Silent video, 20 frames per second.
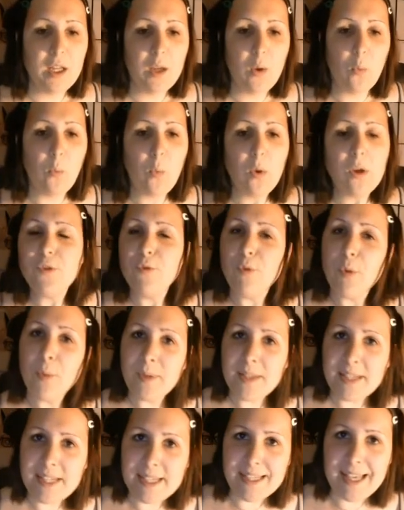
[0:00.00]
What's wrong
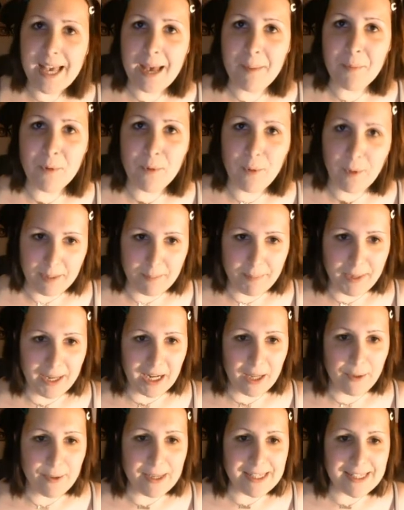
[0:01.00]
with this hemorrhoid
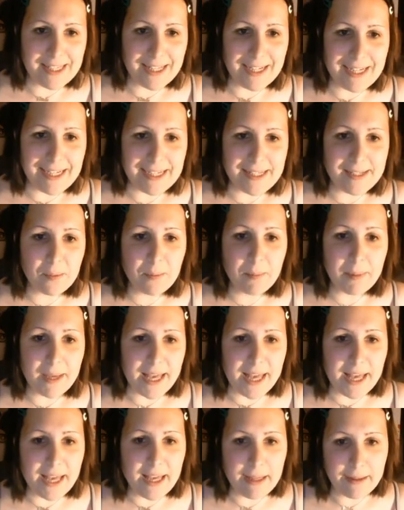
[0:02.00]
pillow? It's a little
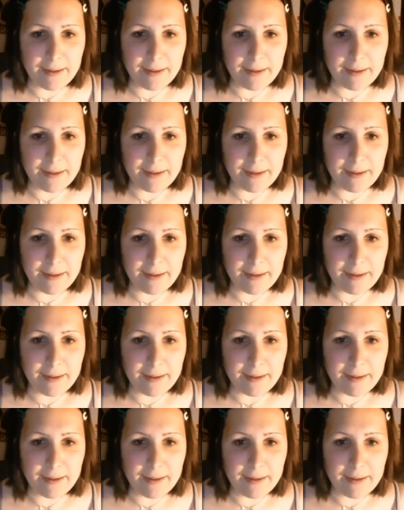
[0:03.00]
bit.